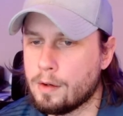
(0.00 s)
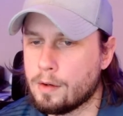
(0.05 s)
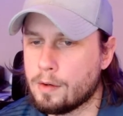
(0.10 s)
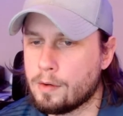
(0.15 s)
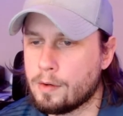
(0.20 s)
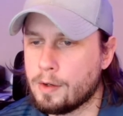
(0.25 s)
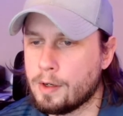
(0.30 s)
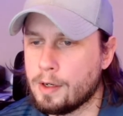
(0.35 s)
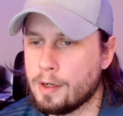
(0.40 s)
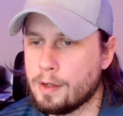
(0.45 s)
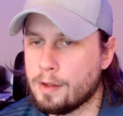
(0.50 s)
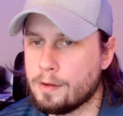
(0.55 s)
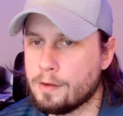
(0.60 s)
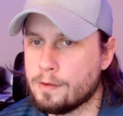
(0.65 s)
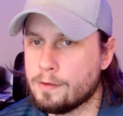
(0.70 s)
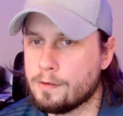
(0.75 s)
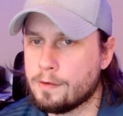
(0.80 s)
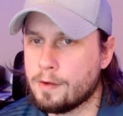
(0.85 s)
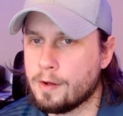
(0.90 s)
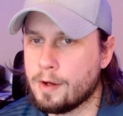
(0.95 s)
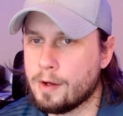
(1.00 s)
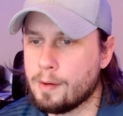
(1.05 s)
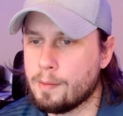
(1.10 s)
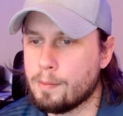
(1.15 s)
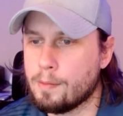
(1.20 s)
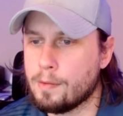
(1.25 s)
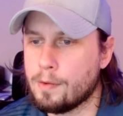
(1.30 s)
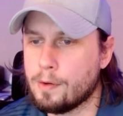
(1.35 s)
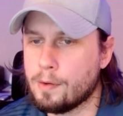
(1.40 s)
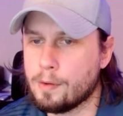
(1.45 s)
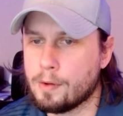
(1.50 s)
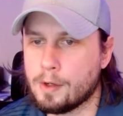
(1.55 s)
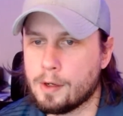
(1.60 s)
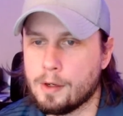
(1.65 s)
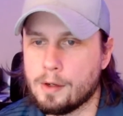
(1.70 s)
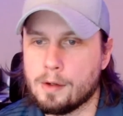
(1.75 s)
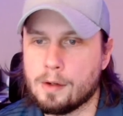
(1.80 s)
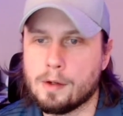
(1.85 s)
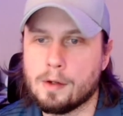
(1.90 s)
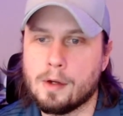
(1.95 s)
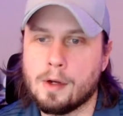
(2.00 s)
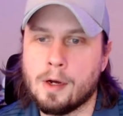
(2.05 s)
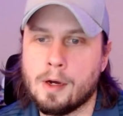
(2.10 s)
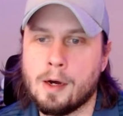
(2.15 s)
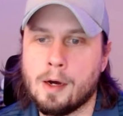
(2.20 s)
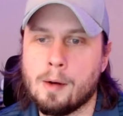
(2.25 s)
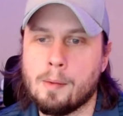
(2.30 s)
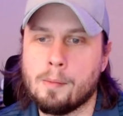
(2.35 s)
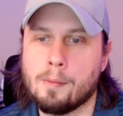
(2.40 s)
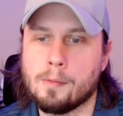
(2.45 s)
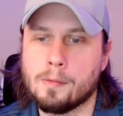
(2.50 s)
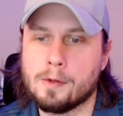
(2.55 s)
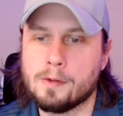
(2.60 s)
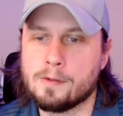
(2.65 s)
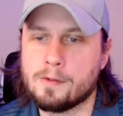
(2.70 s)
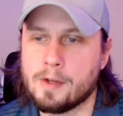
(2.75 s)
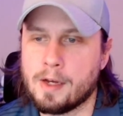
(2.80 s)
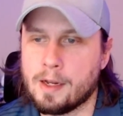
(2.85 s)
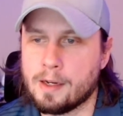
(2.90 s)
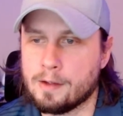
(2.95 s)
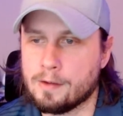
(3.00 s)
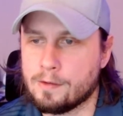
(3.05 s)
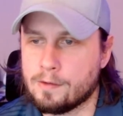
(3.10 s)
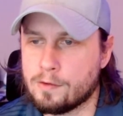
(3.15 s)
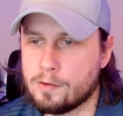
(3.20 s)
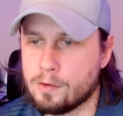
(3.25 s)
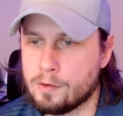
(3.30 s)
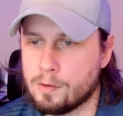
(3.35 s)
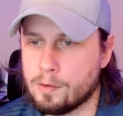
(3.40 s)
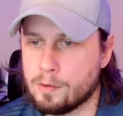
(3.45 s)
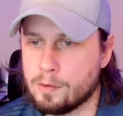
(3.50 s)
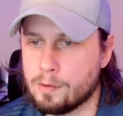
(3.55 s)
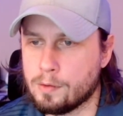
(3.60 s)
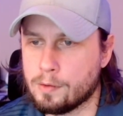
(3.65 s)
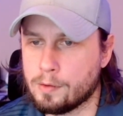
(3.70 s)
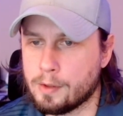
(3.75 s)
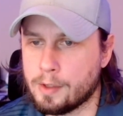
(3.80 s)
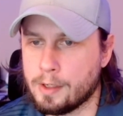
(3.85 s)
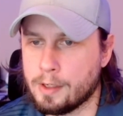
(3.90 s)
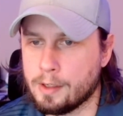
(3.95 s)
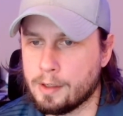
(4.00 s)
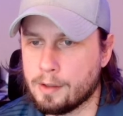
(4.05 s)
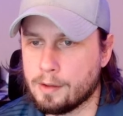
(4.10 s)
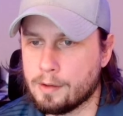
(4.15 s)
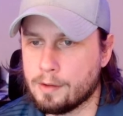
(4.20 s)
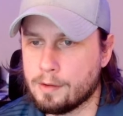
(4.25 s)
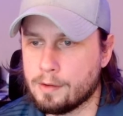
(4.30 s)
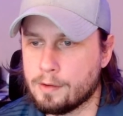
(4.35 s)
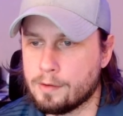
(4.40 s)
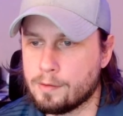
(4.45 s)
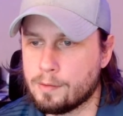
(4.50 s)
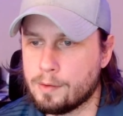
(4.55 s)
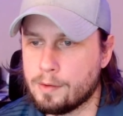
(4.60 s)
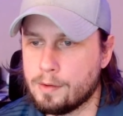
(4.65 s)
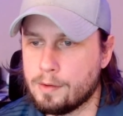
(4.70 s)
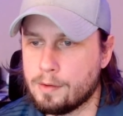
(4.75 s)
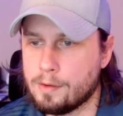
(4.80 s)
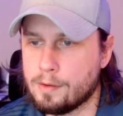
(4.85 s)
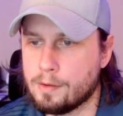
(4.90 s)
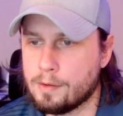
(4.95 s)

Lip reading: Create at this time. Okay. Let's add it to like this one.